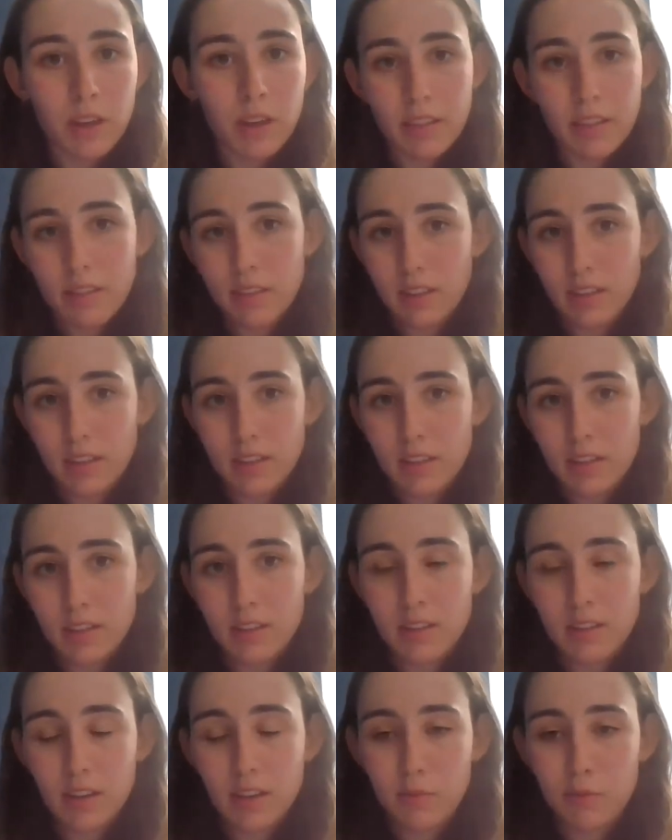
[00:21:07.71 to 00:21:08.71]
I think it
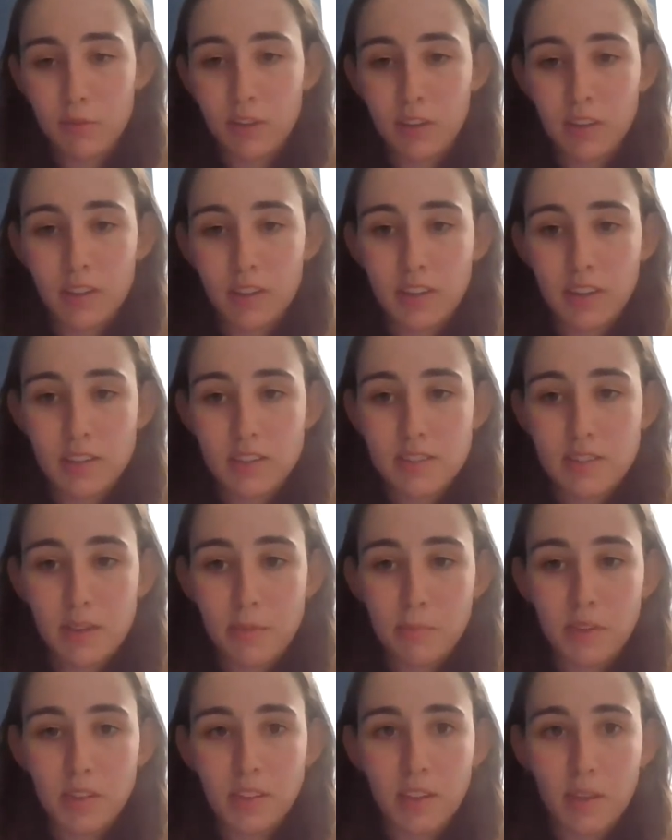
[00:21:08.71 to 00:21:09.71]
really is
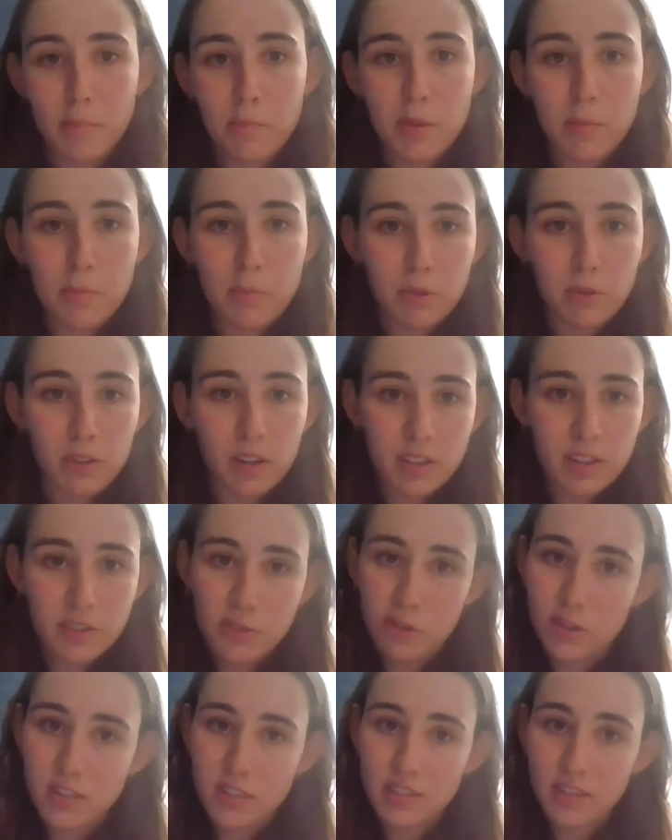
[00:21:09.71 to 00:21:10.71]
something that people are
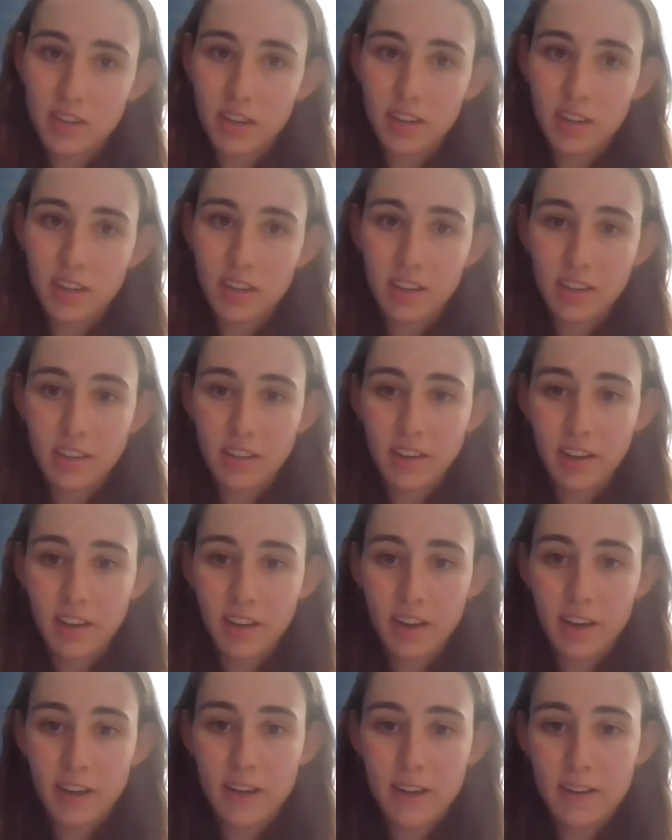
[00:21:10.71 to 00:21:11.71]
interested in.
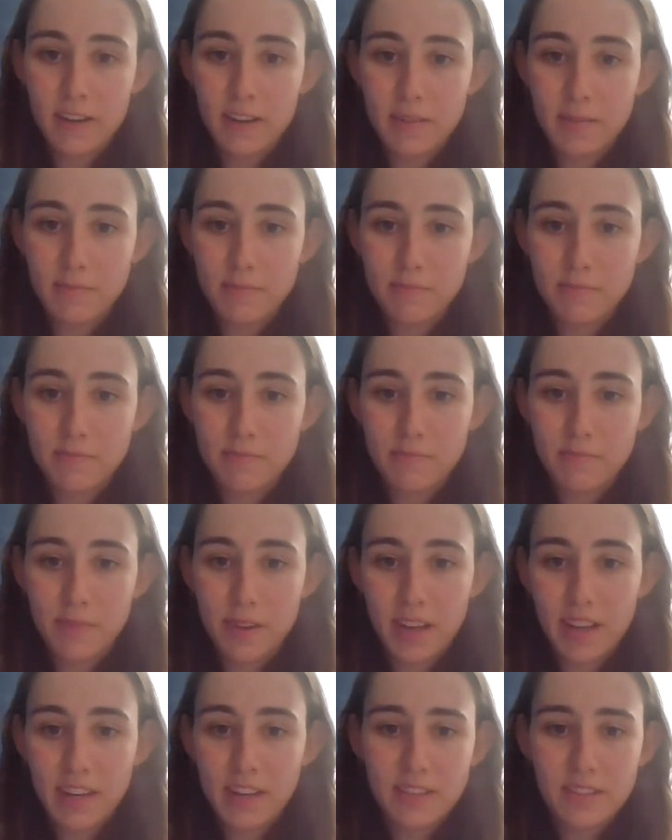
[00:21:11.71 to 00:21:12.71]

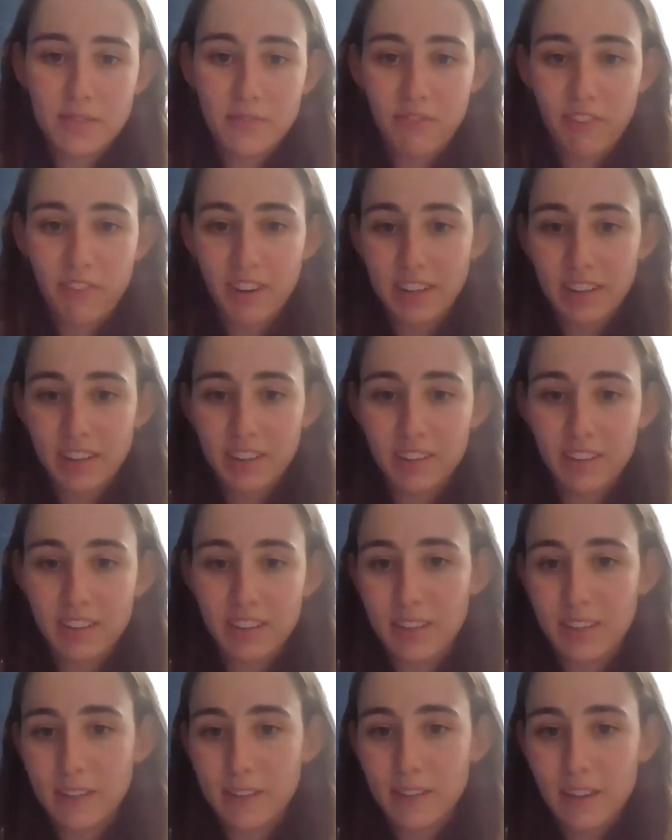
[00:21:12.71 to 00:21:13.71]
And it's funny,
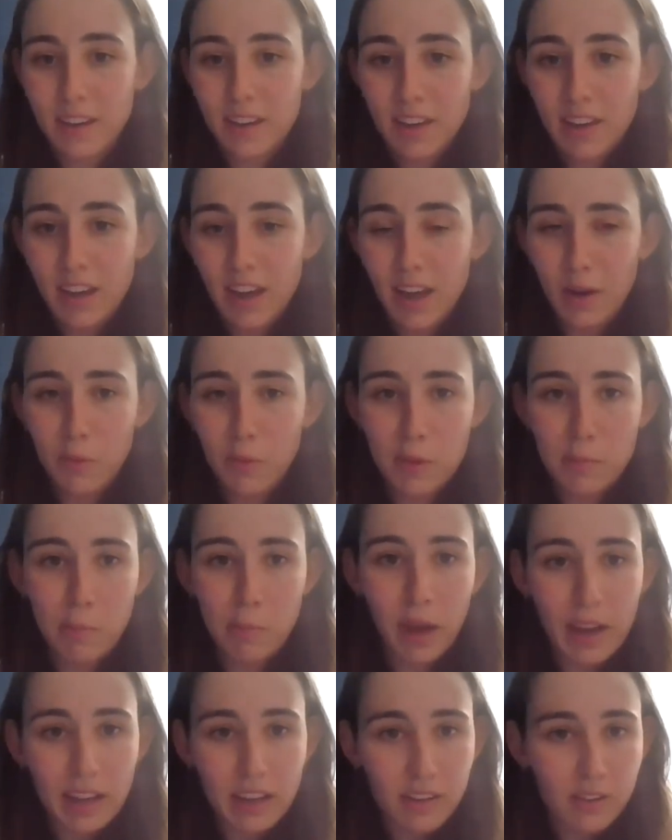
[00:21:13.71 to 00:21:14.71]
like how we
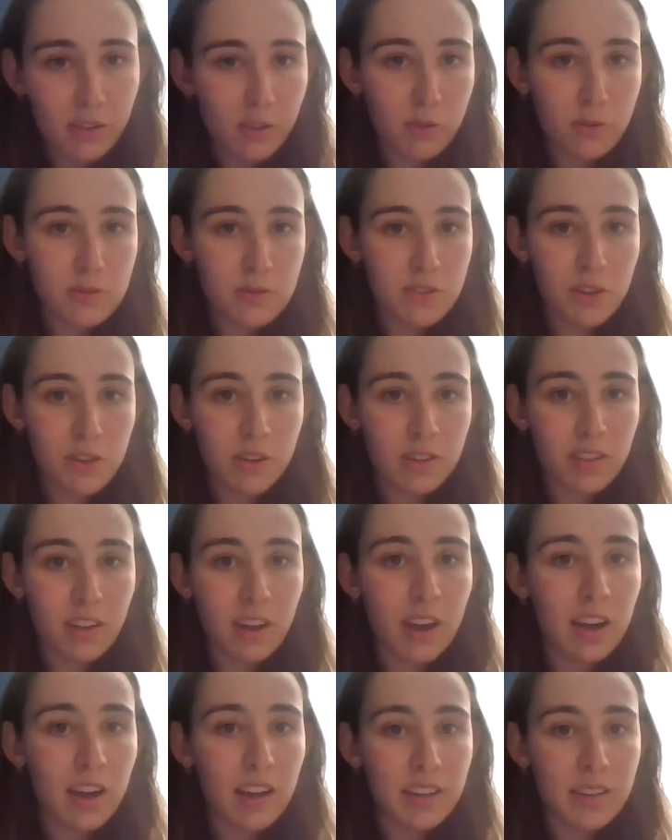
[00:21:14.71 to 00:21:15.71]
buy clothes
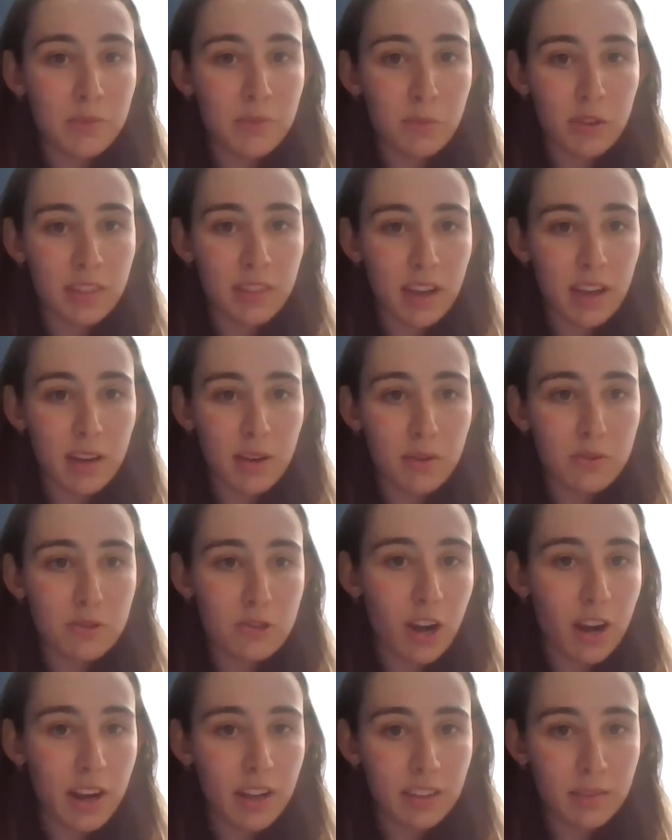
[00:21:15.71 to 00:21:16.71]
online without
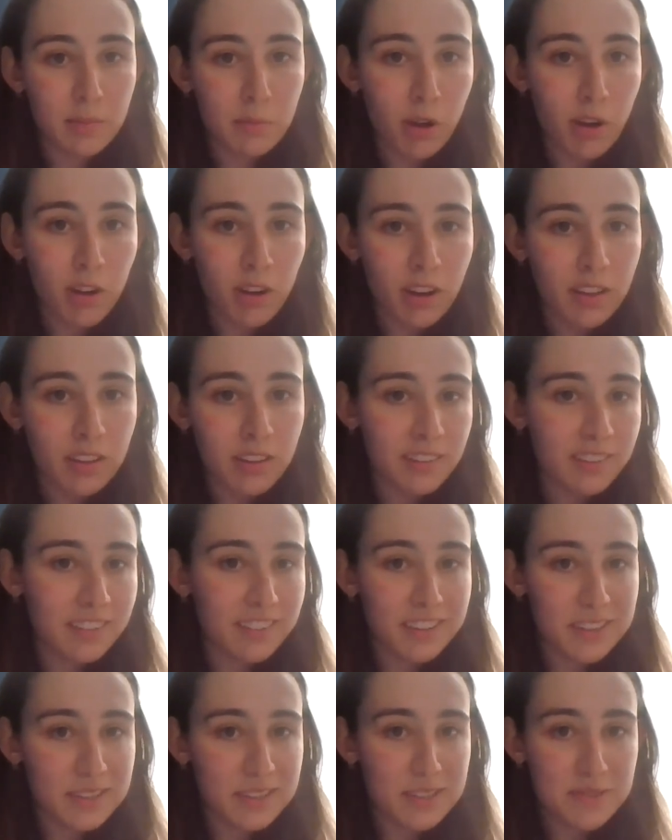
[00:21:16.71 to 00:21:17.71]
trying them on.
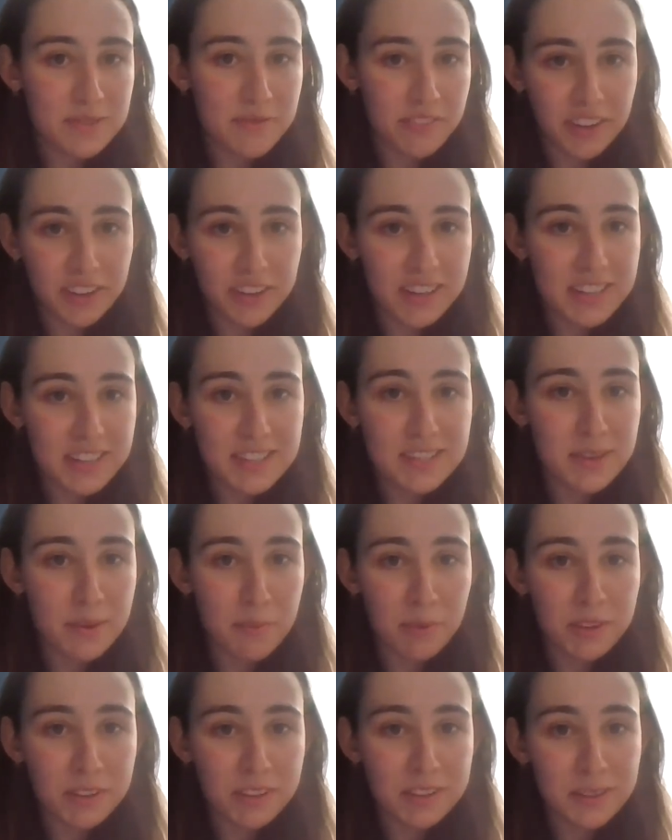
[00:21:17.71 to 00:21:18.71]
It's very
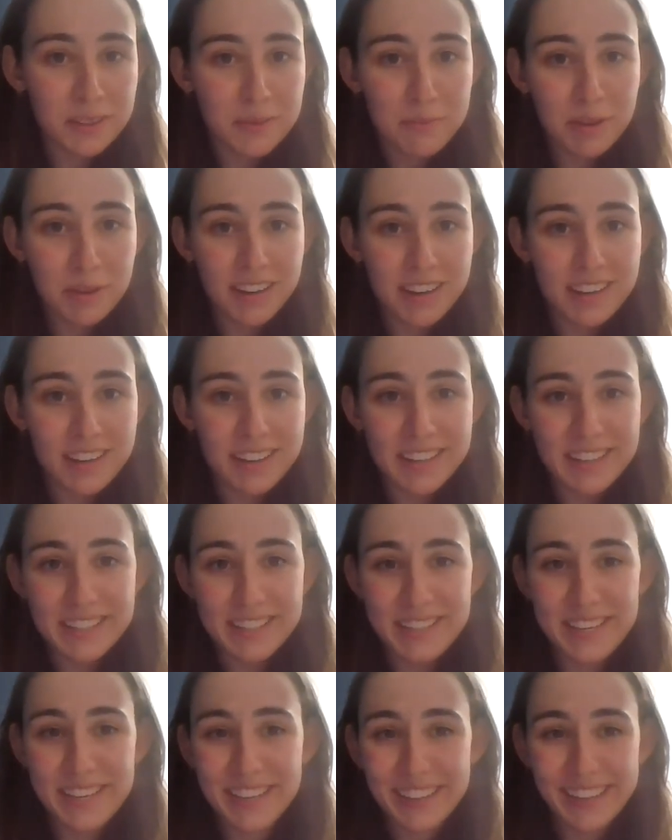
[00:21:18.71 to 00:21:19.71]
similar, but
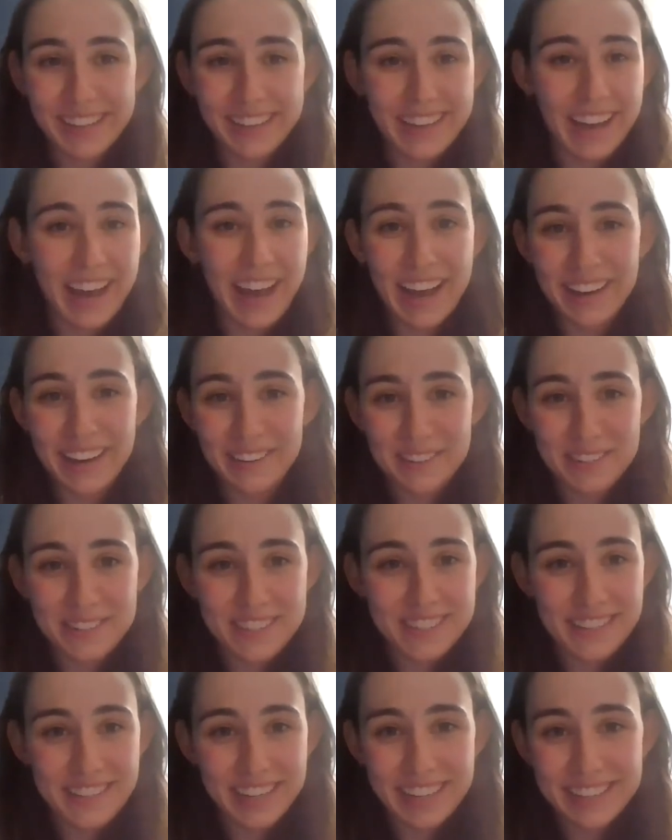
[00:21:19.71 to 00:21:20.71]
it's higher
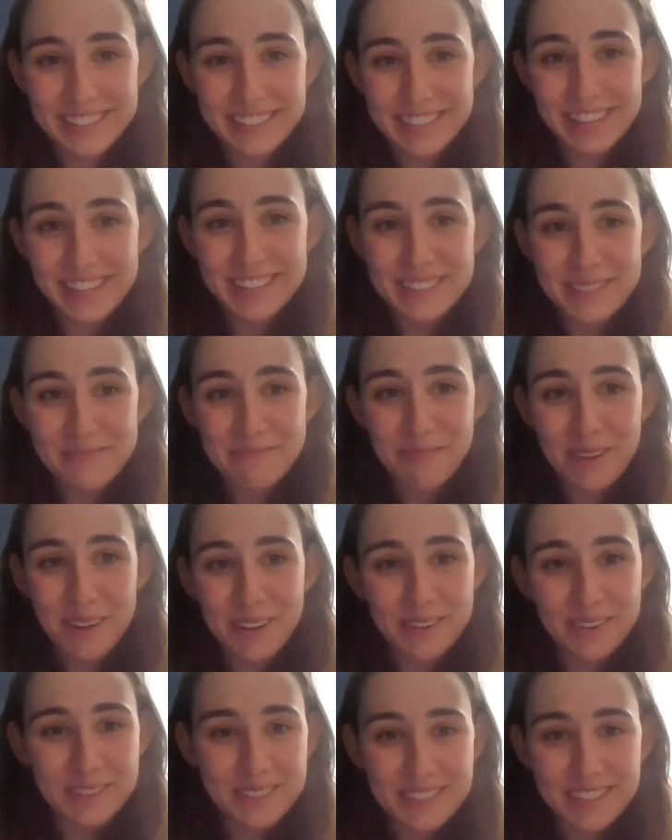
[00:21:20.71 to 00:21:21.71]
stakes, I
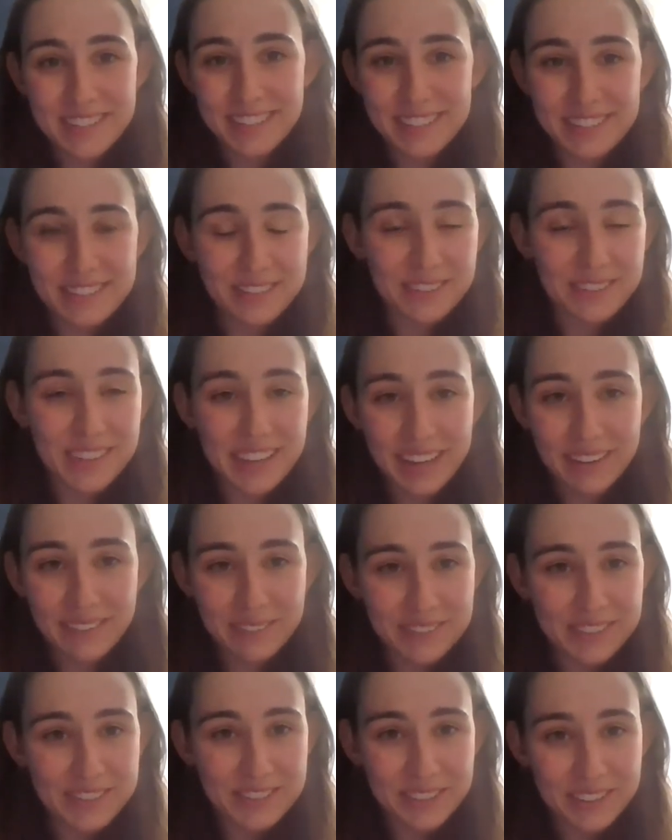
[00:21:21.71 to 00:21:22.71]
suppose, because you can't
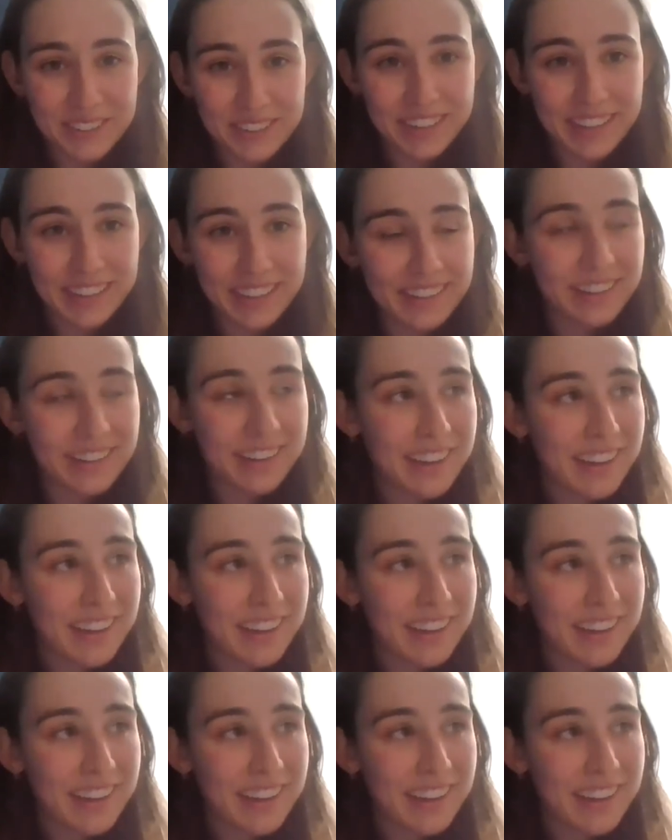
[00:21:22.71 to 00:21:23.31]
return it.